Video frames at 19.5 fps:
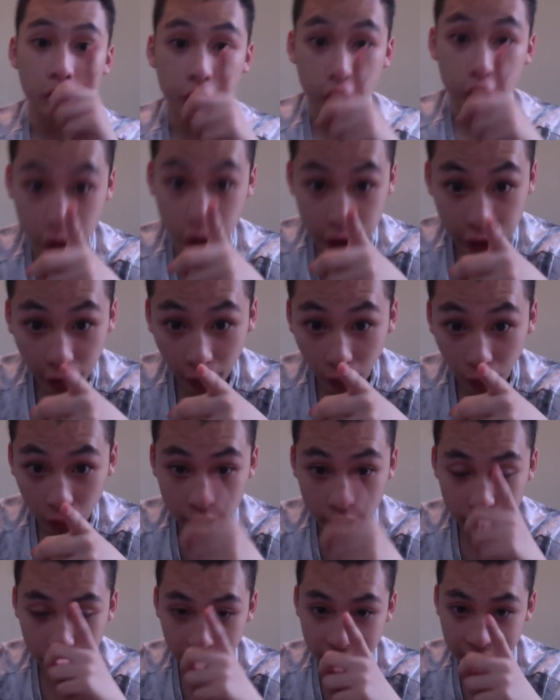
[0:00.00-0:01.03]
Jokes,
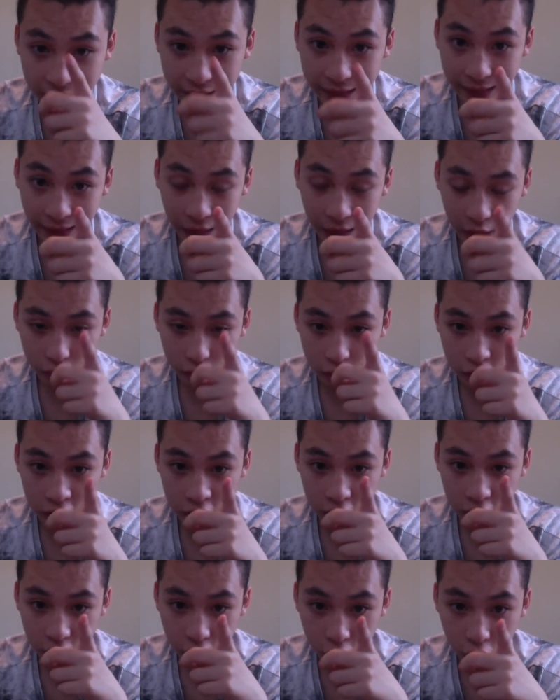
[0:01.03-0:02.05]
but yeah.
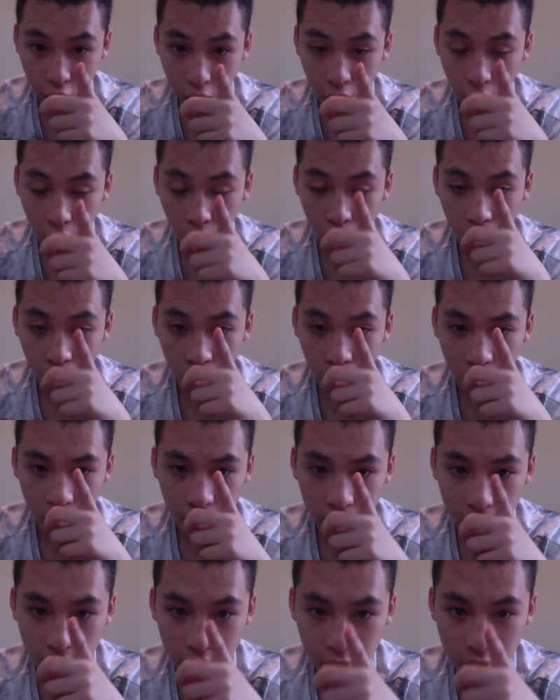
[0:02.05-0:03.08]
No
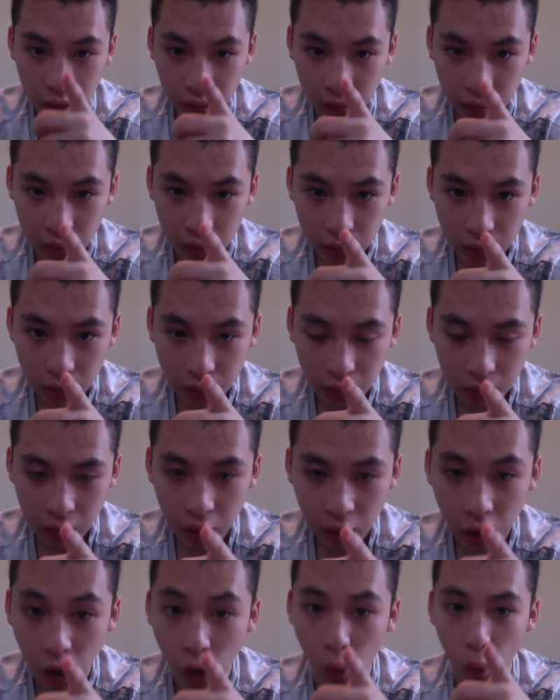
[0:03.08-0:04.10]

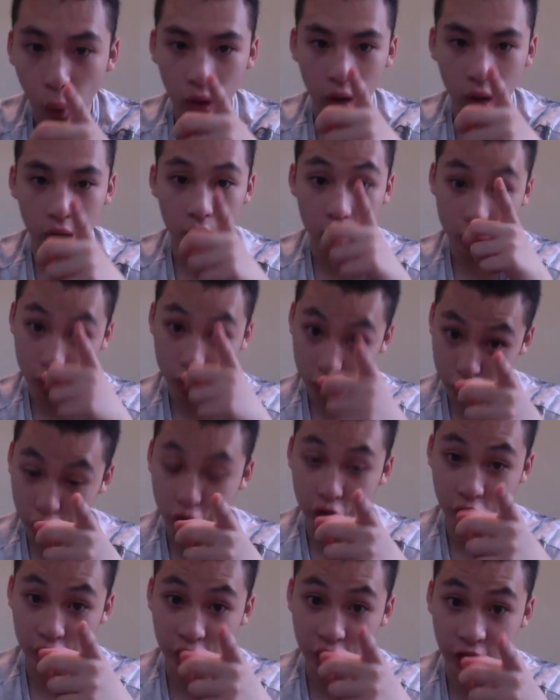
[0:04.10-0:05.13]
hole. Just
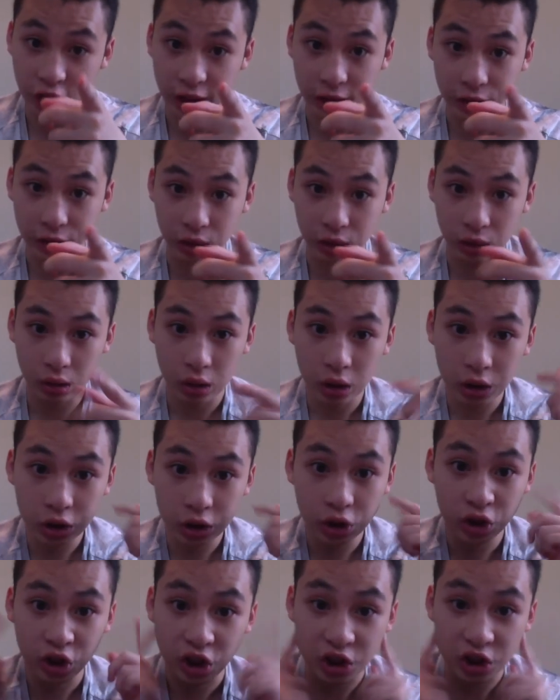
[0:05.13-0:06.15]
the cheeks
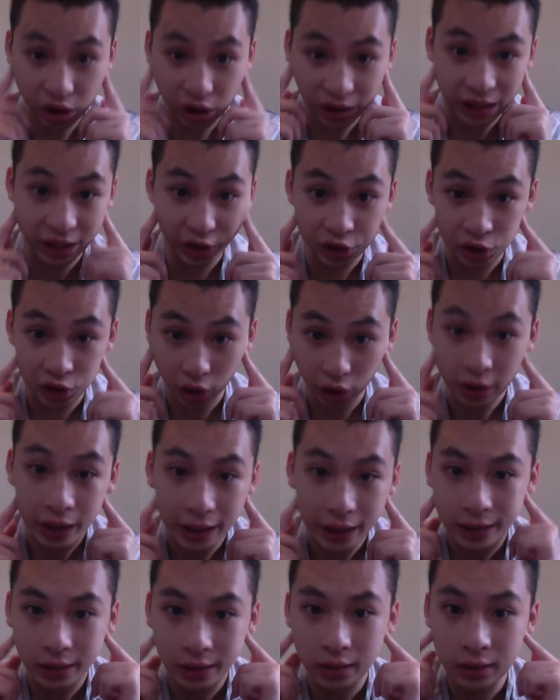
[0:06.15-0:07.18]
just this,
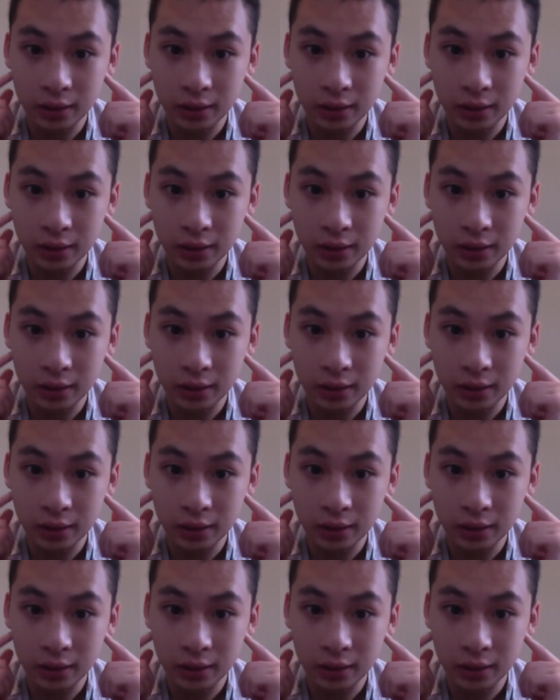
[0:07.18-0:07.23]
okay?